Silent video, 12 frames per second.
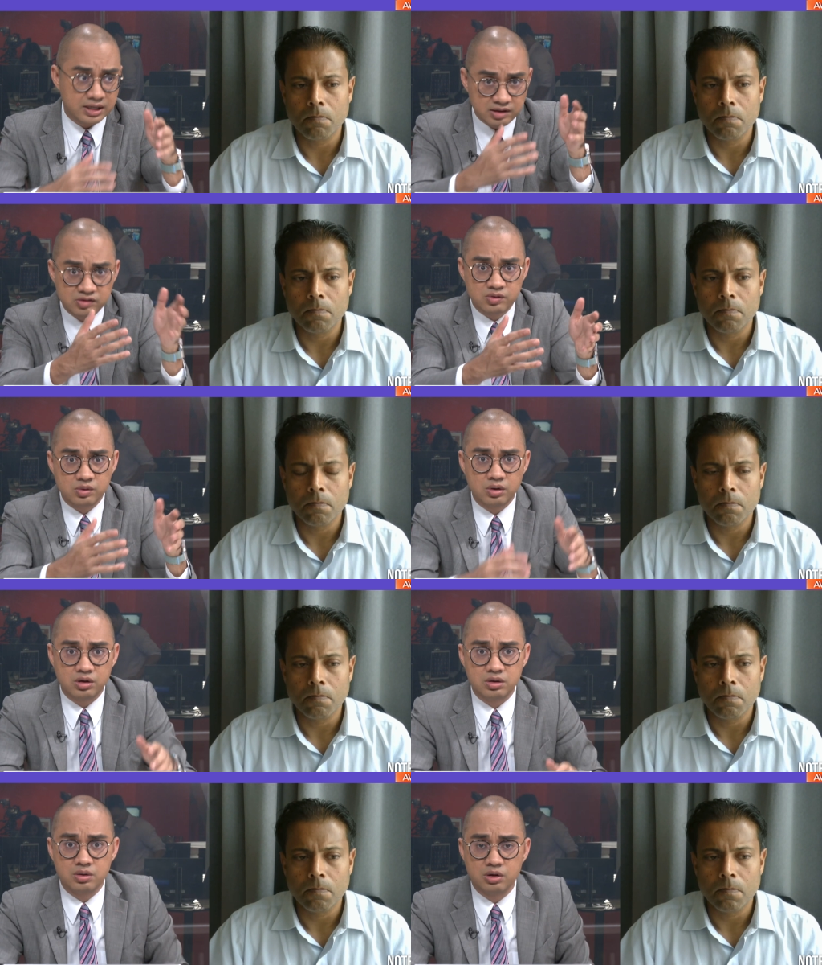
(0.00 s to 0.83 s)
Speaker 1: At least
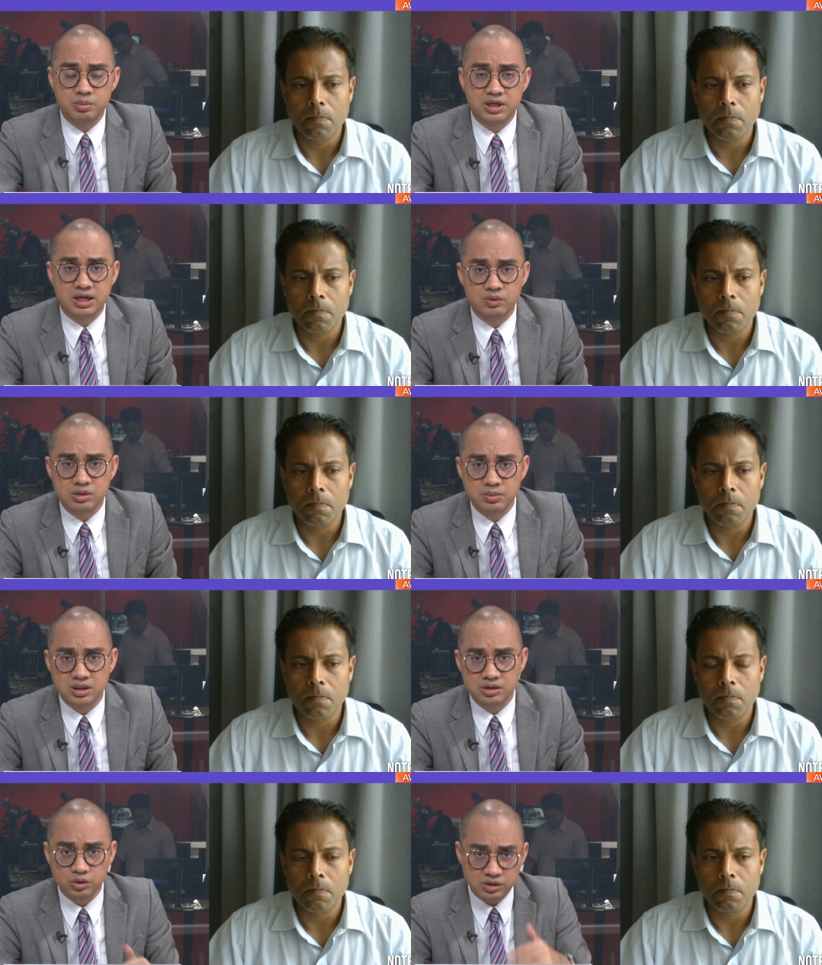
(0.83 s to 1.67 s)
you're going to be
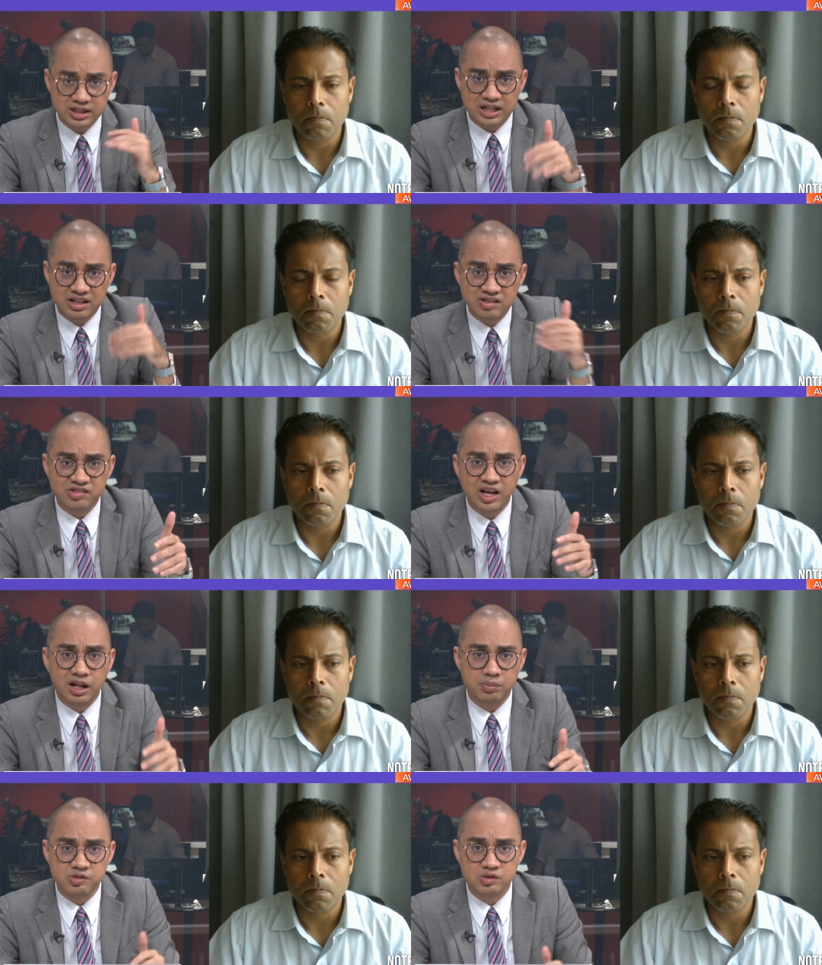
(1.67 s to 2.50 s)
accountable. Do you think that this
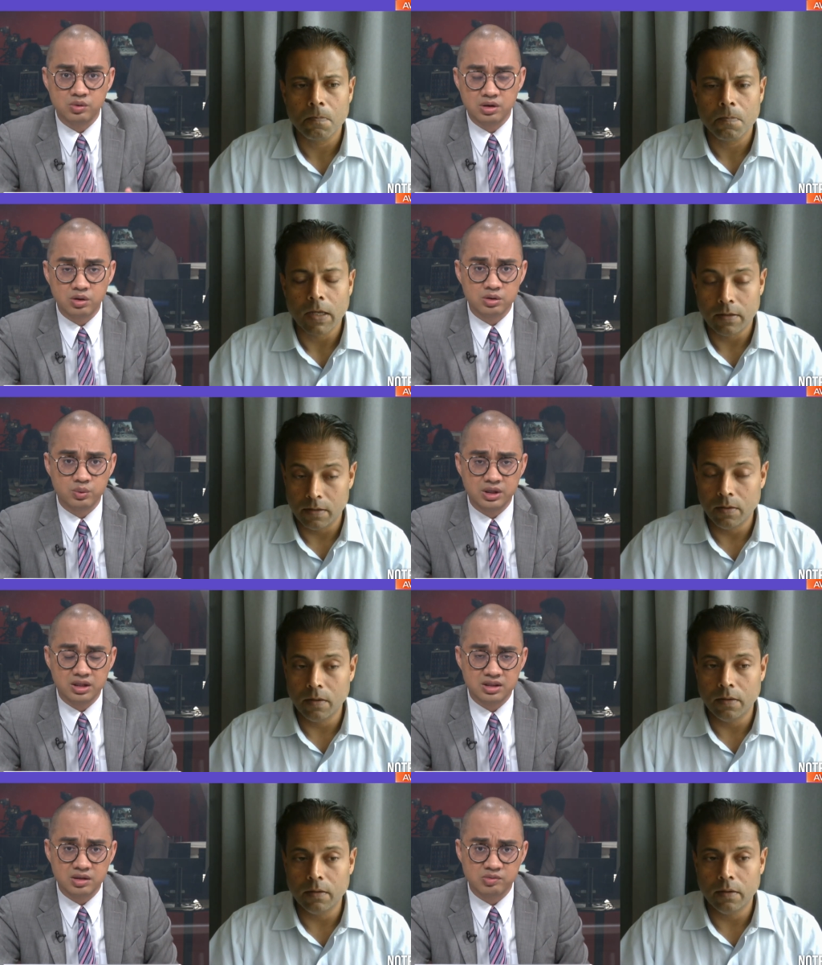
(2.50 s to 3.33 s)
helps to, along the
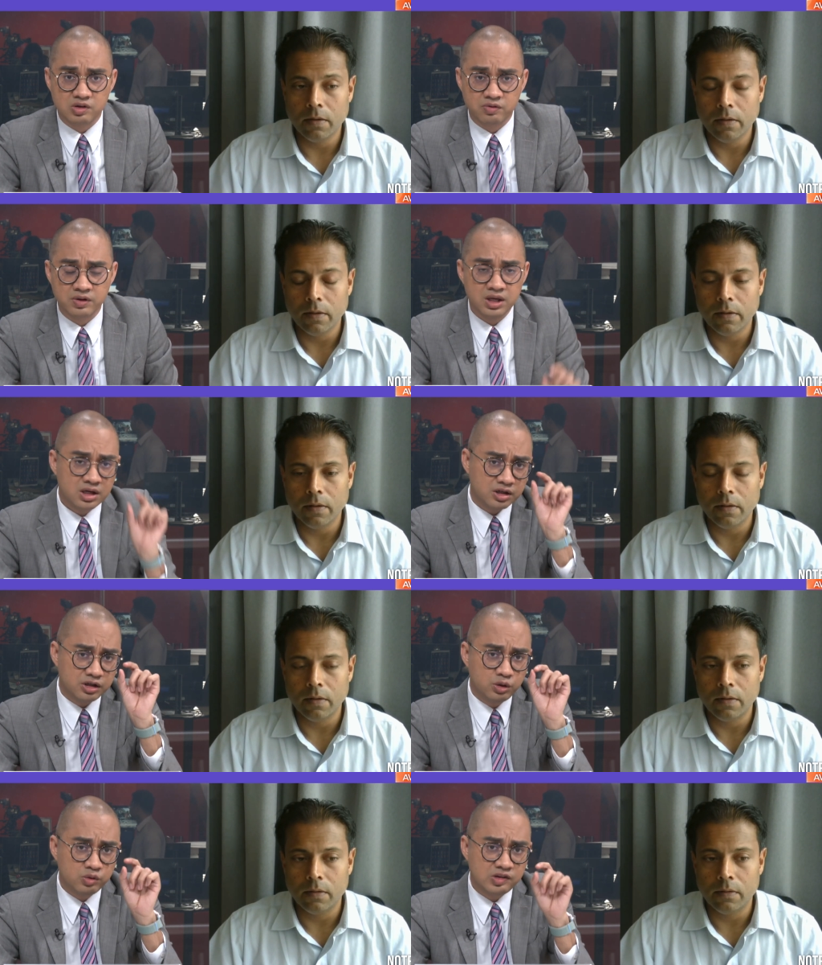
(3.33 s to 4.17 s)
way in terms of
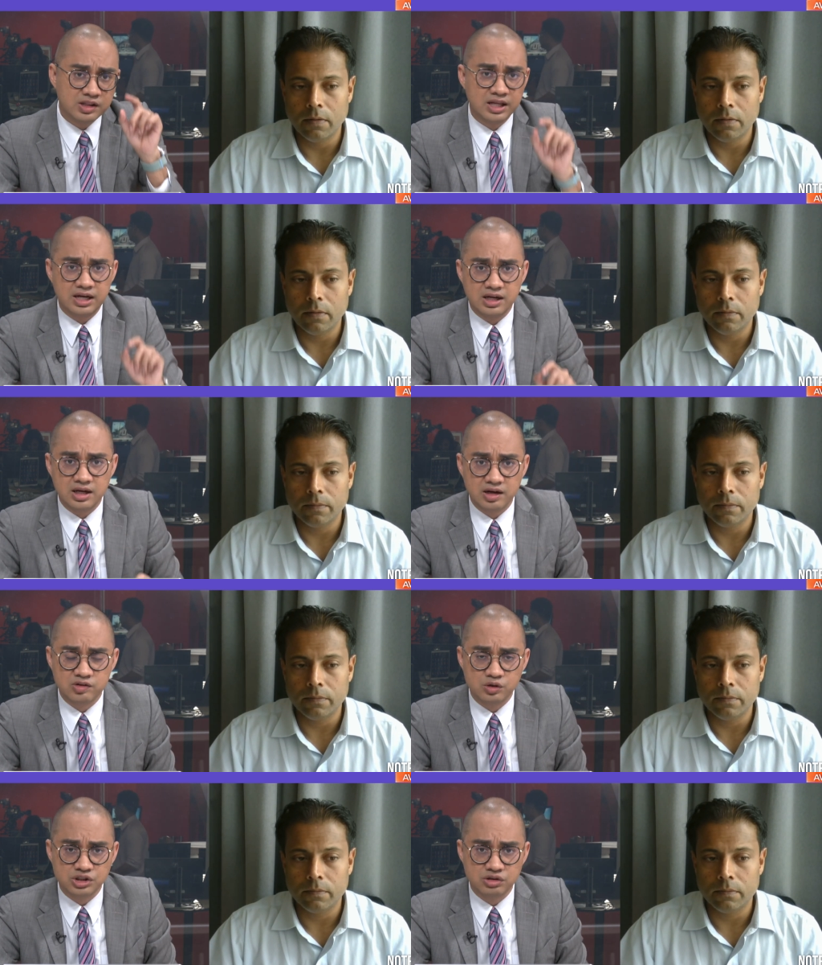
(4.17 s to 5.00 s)
reducing that uh,
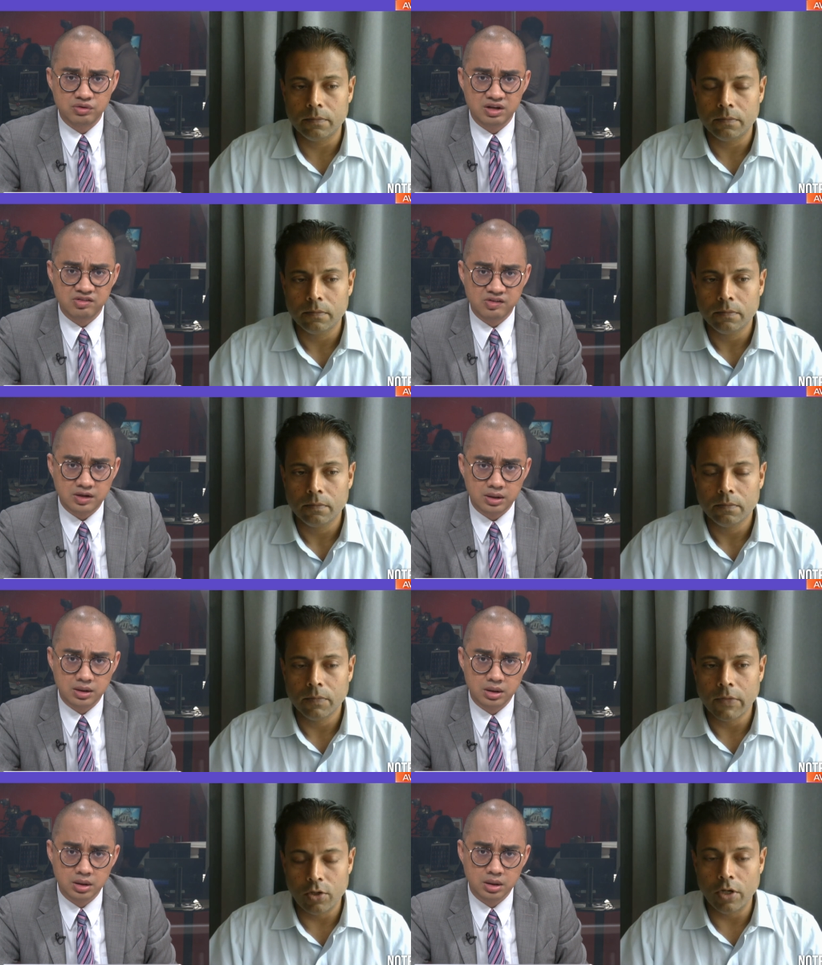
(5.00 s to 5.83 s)
execution risk?
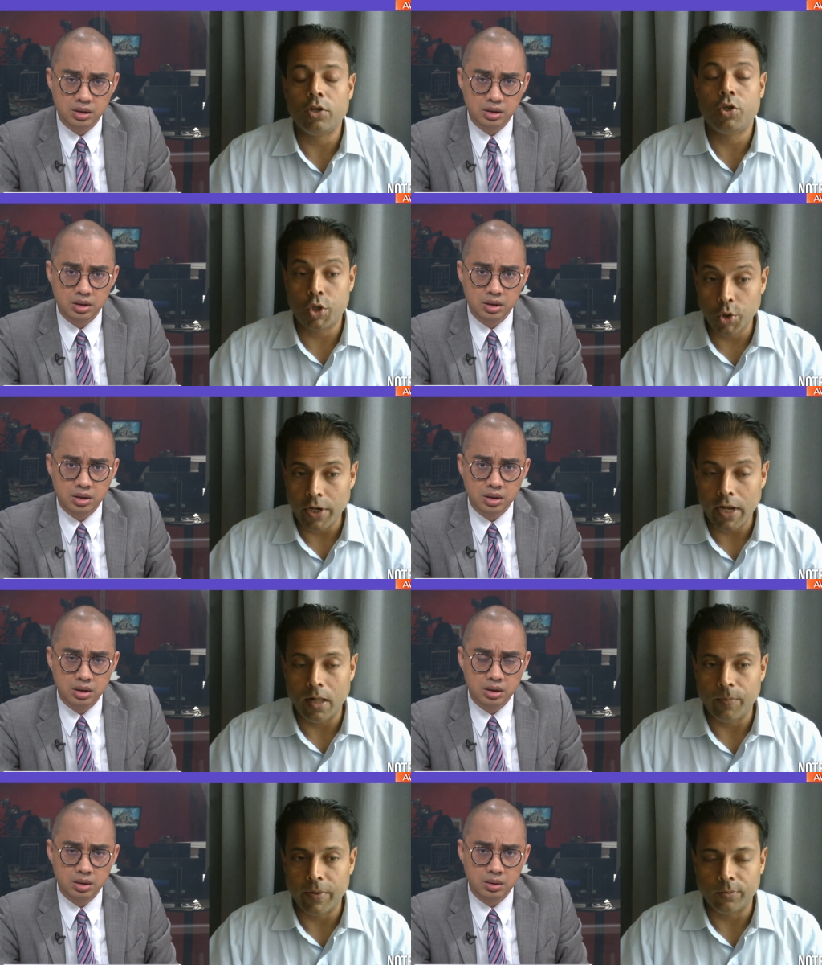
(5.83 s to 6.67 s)
Speaker 2: It, it should
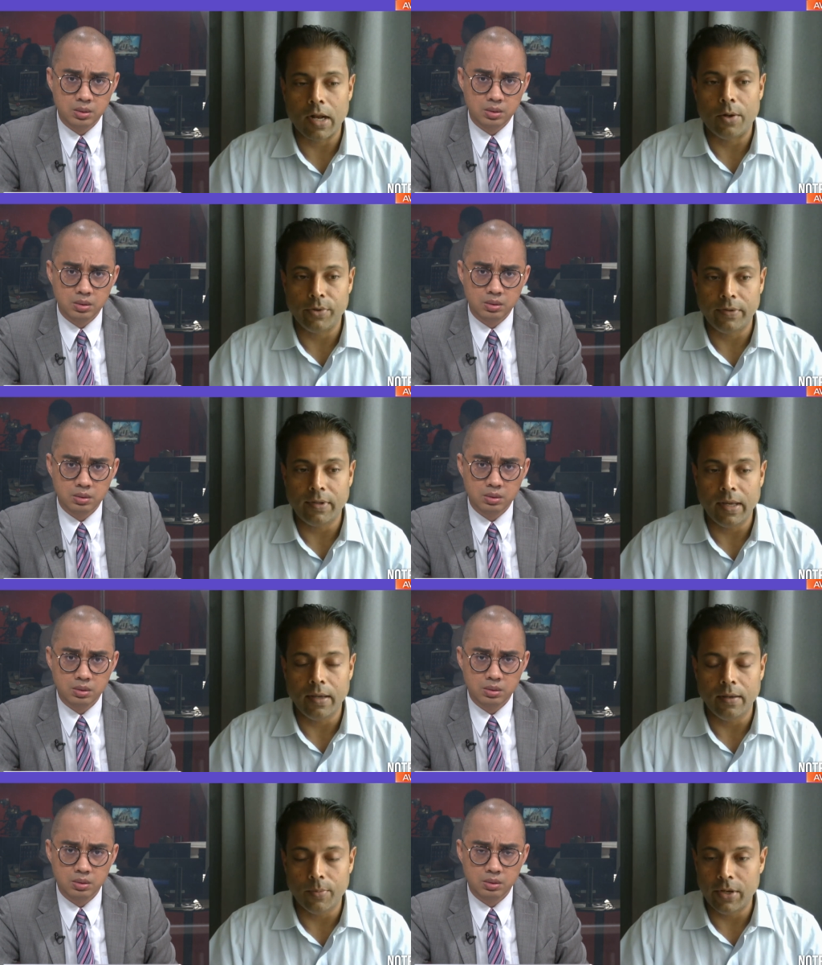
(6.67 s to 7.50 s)
help, is what I would
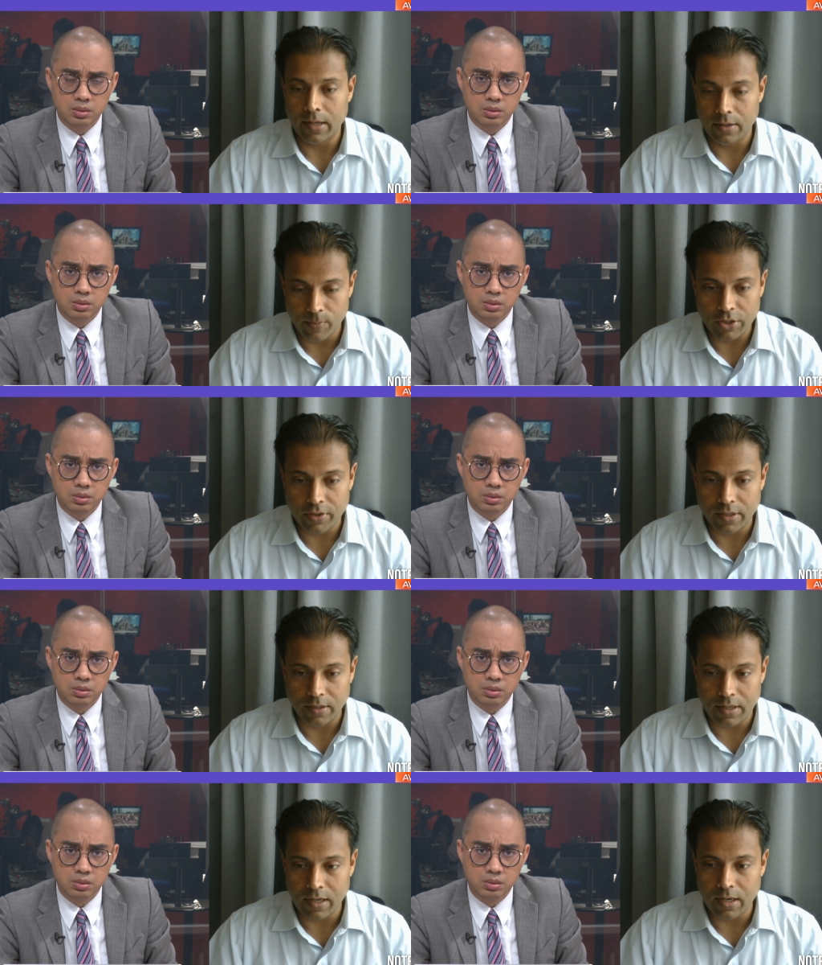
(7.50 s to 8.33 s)
say. I mean, you mentioned
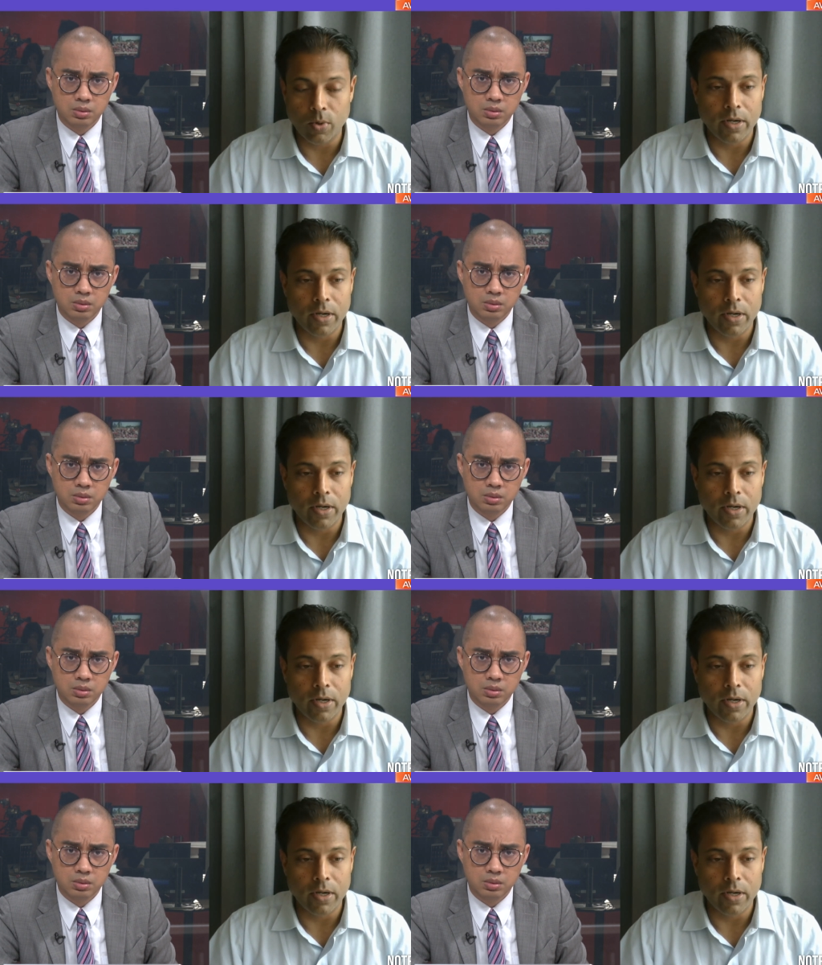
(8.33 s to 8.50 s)
the key